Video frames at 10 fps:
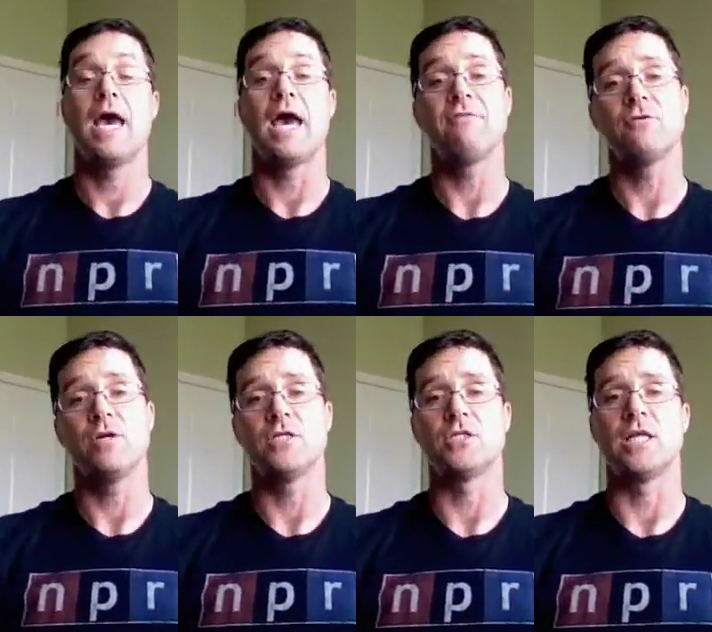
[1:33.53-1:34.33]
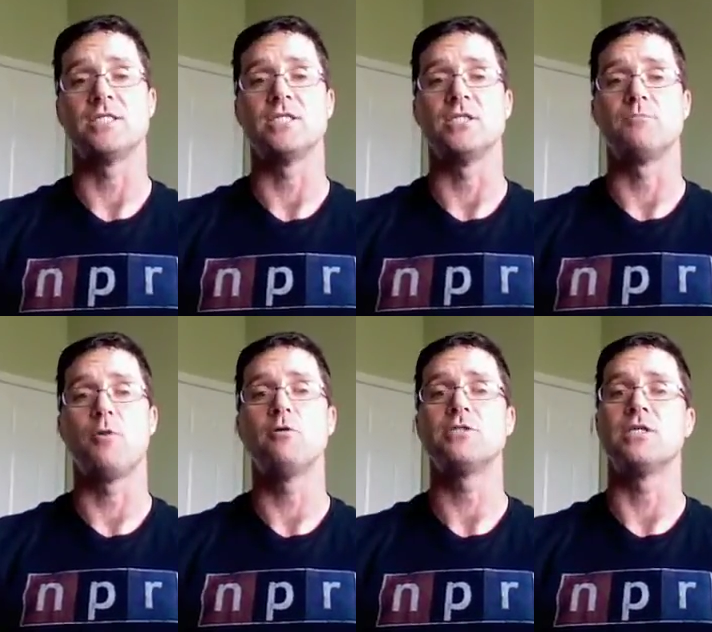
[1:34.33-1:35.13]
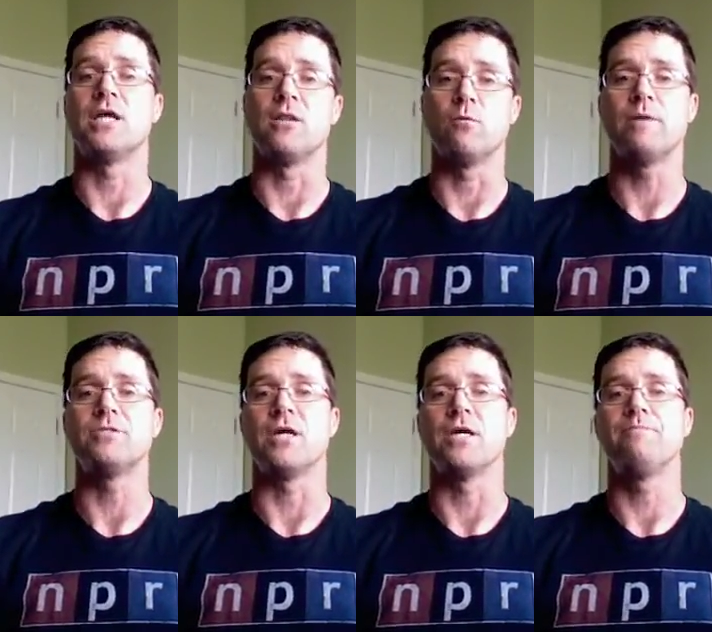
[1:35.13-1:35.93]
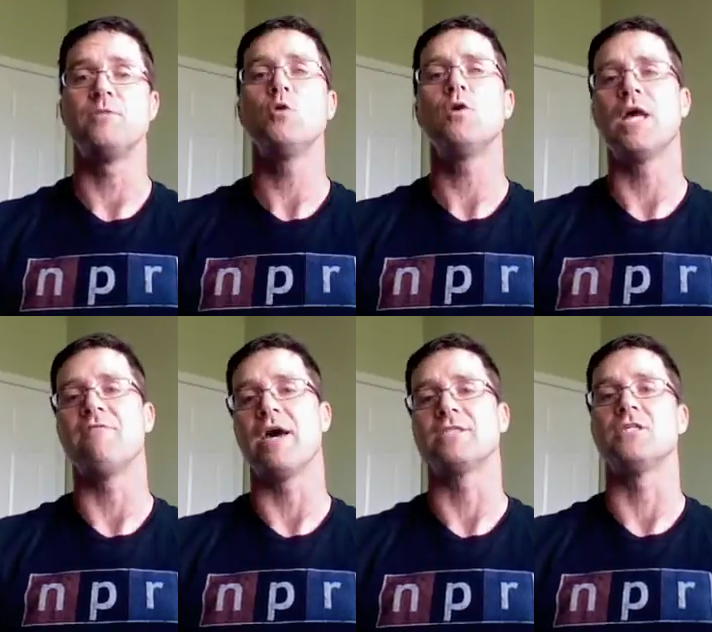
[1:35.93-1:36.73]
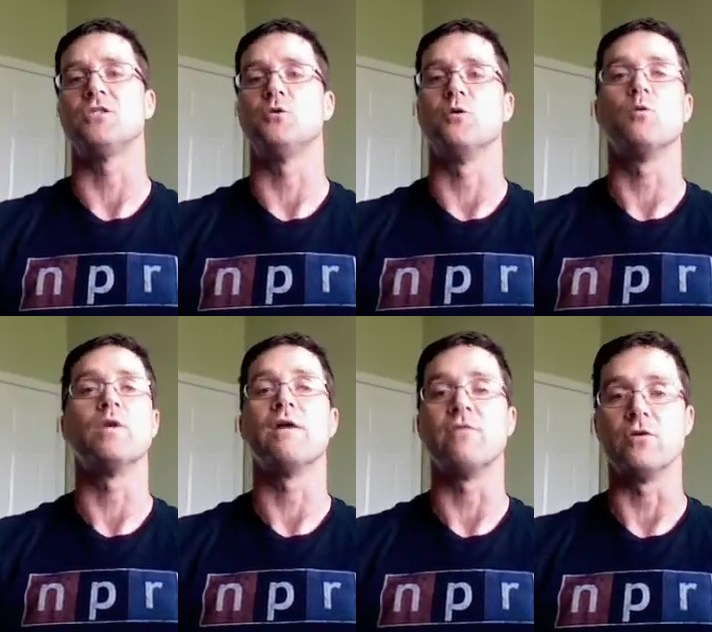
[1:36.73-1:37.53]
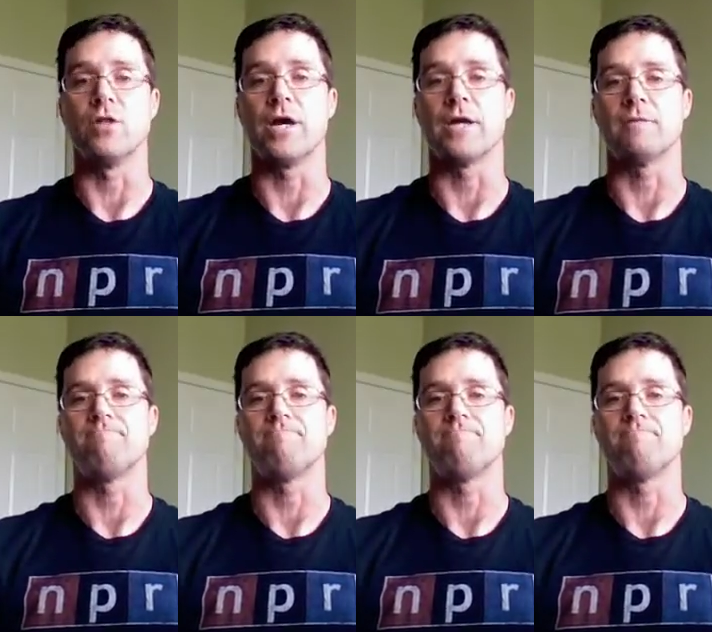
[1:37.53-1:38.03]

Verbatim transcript: After each lesson is posted on the website, you will have access to it whenever you like.